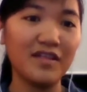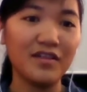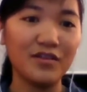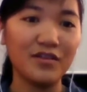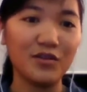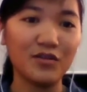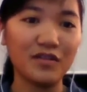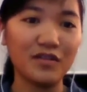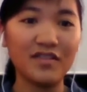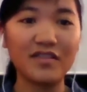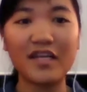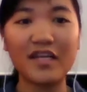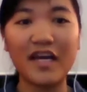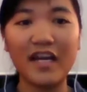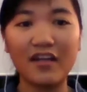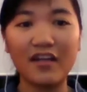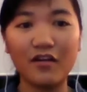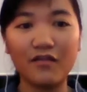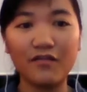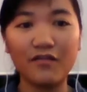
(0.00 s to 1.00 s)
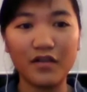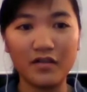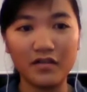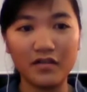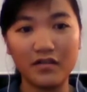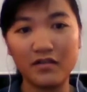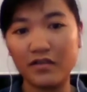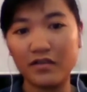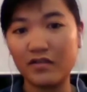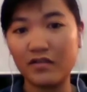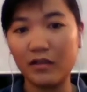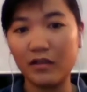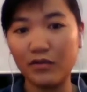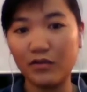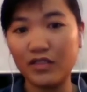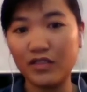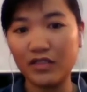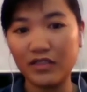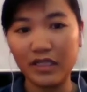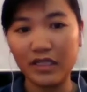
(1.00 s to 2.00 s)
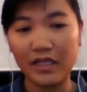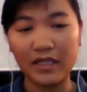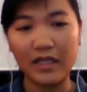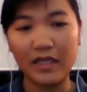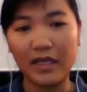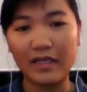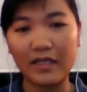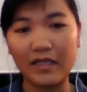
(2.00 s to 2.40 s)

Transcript: So this kind of the solution that